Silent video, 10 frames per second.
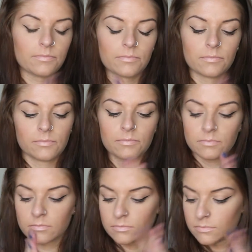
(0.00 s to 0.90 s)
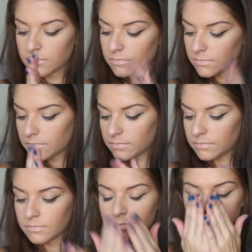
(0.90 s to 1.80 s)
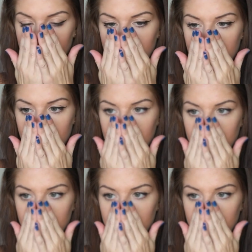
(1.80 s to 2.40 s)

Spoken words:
Nobody speaks.